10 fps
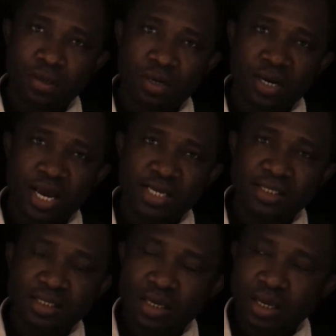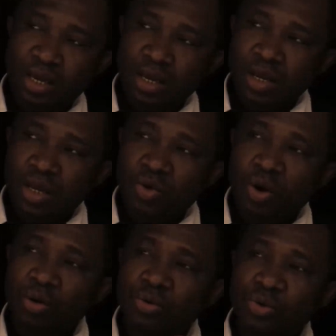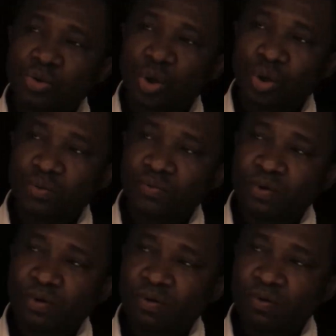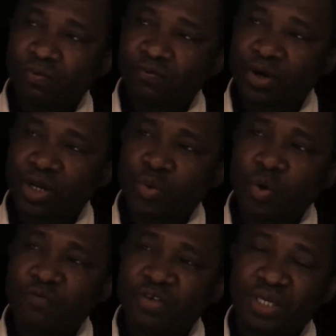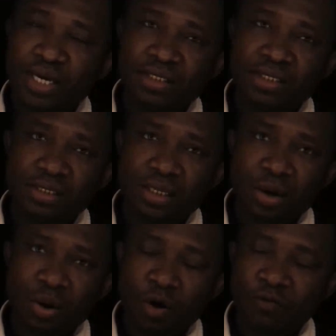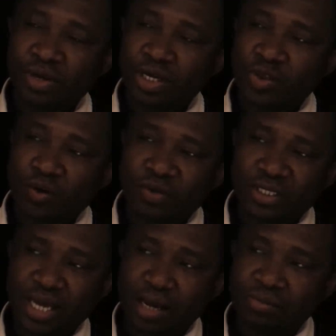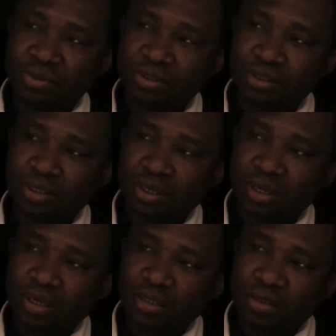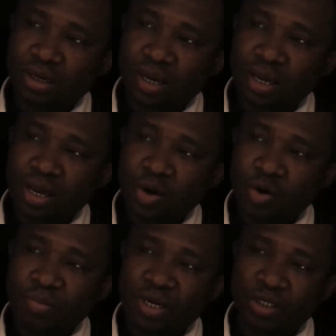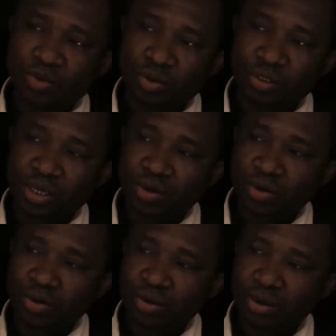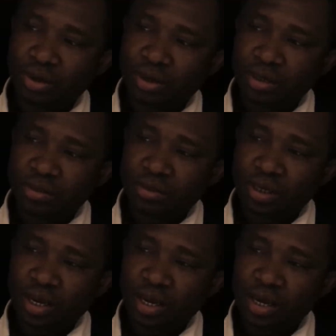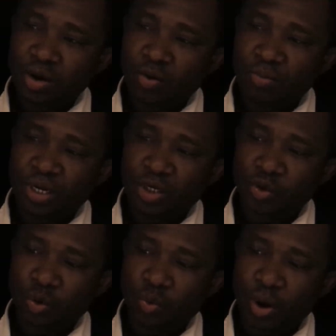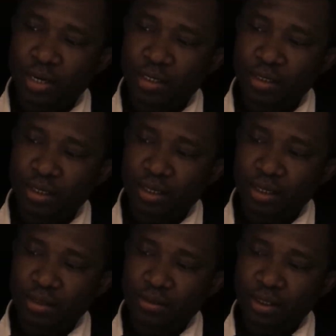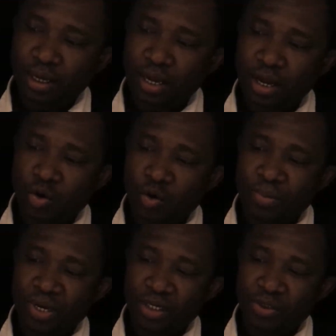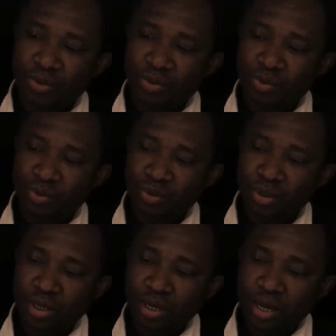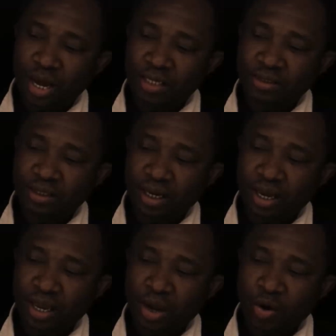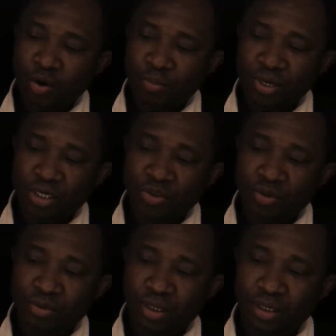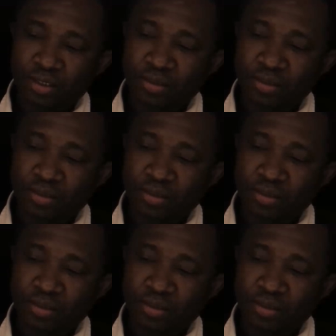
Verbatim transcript: Next, you're going to solve for the coefficients of each of the terms: 3 combination 0, 3 combination 1, 3 combination 2, and 3 combination 3.